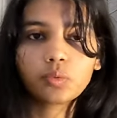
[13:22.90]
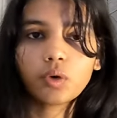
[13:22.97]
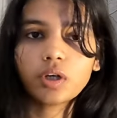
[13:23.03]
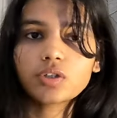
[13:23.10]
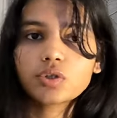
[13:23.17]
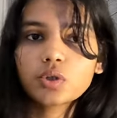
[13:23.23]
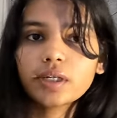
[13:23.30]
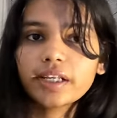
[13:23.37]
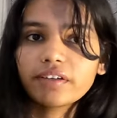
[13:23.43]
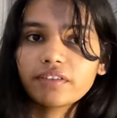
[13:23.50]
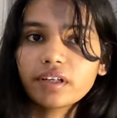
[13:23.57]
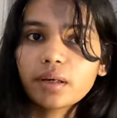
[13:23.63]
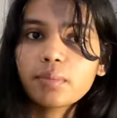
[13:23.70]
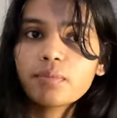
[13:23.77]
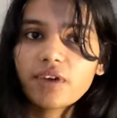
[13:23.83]
wants to live
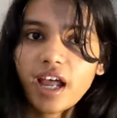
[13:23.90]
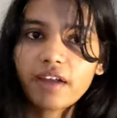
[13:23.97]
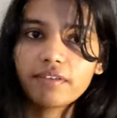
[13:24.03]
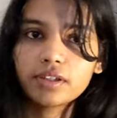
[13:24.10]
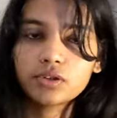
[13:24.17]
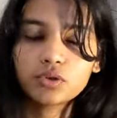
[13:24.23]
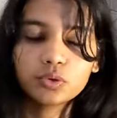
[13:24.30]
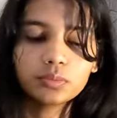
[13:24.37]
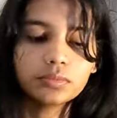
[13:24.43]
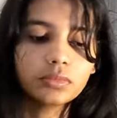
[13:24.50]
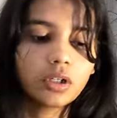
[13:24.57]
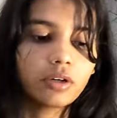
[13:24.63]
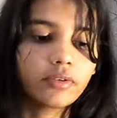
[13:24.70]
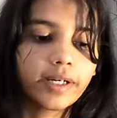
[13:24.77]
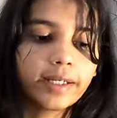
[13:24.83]
in a private room
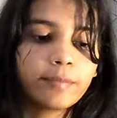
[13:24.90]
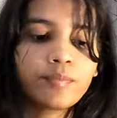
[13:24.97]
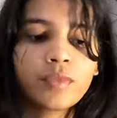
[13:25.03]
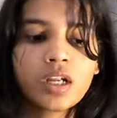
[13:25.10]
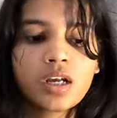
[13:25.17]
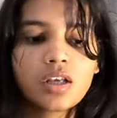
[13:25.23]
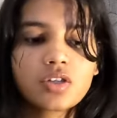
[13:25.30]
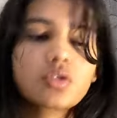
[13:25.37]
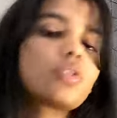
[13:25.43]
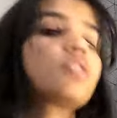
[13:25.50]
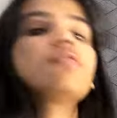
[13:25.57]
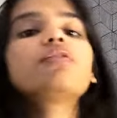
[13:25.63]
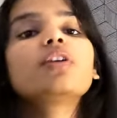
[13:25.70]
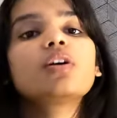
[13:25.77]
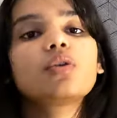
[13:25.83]
all right so
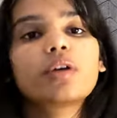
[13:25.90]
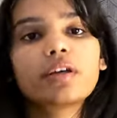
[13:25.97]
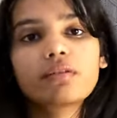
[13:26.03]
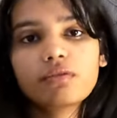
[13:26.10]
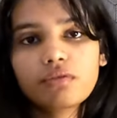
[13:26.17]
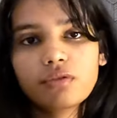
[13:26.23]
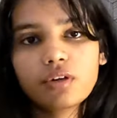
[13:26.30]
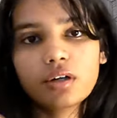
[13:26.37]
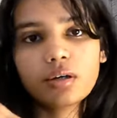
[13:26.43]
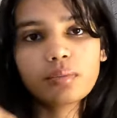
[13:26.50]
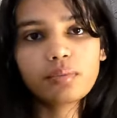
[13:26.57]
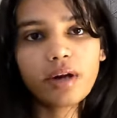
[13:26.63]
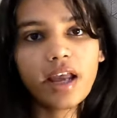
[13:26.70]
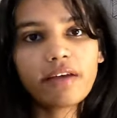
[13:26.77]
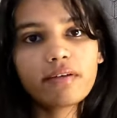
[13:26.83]
if you're going for
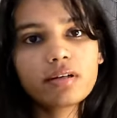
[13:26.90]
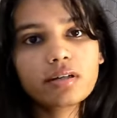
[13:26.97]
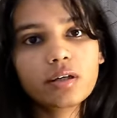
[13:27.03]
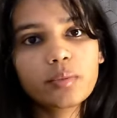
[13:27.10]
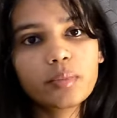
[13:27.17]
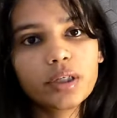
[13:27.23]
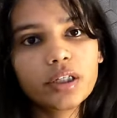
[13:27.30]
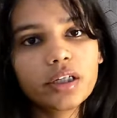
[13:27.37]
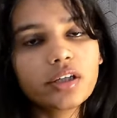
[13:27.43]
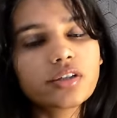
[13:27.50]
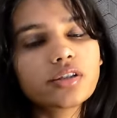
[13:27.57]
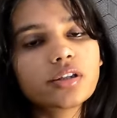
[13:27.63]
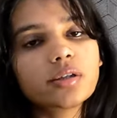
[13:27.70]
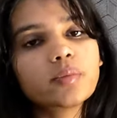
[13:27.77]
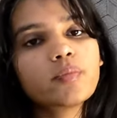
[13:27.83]
private
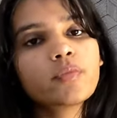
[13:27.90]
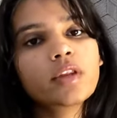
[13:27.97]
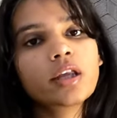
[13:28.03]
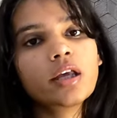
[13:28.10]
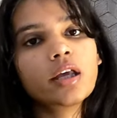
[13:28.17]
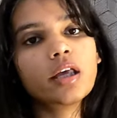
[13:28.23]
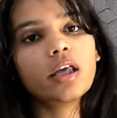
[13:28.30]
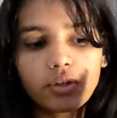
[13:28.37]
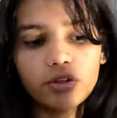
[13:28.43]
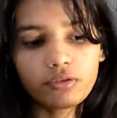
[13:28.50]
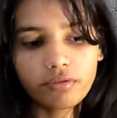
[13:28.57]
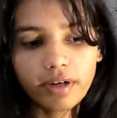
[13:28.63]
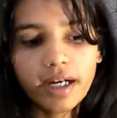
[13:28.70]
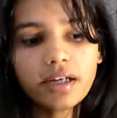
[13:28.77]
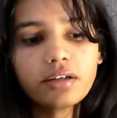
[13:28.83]
accommodation your
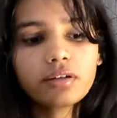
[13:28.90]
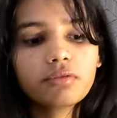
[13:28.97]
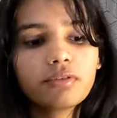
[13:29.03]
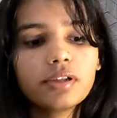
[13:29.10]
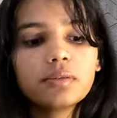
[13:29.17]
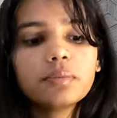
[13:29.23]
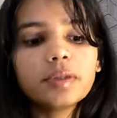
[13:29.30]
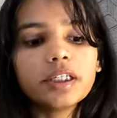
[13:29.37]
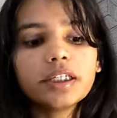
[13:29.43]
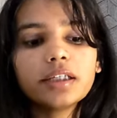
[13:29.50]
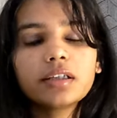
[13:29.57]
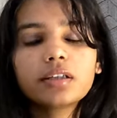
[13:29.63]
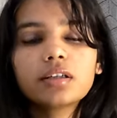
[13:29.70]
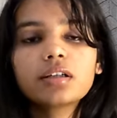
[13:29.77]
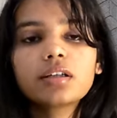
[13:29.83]
rent will
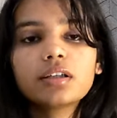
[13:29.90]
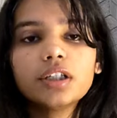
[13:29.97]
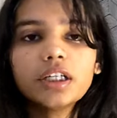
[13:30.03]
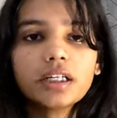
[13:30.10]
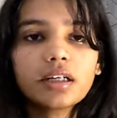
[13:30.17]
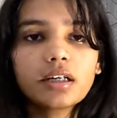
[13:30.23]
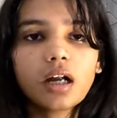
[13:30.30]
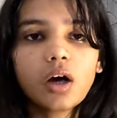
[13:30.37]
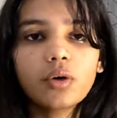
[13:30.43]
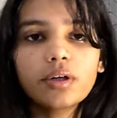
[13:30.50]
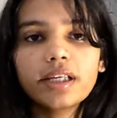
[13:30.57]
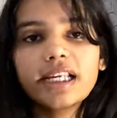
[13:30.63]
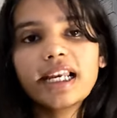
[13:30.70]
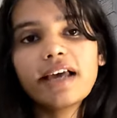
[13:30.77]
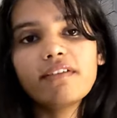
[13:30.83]
be near
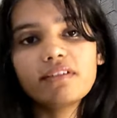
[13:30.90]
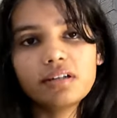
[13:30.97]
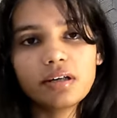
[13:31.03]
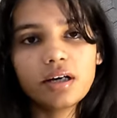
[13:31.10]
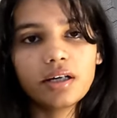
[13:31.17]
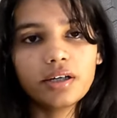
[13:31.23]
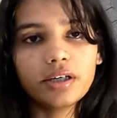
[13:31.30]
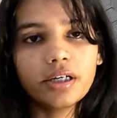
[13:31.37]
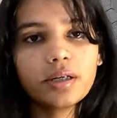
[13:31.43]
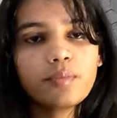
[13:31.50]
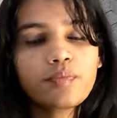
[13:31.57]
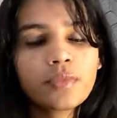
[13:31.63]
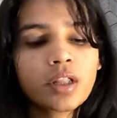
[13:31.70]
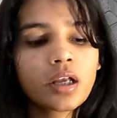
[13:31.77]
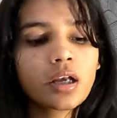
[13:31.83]
around 1100
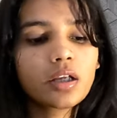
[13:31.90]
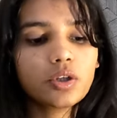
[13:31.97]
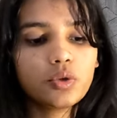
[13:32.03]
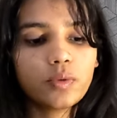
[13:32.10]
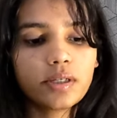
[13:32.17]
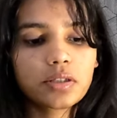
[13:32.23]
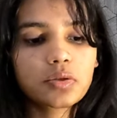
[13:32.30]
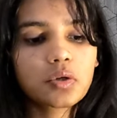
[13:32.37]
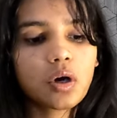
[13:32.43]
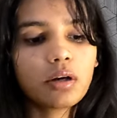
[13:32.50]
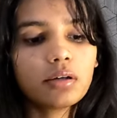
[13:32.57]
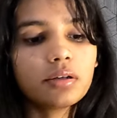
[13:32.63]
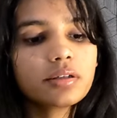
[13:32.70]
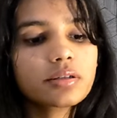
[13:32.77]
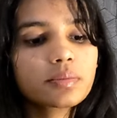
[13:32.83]
us
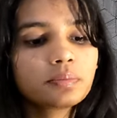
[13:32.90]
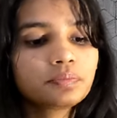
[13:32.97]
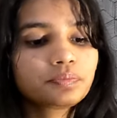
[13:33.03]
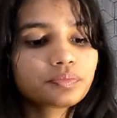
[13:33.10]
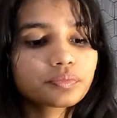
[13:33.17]
dollars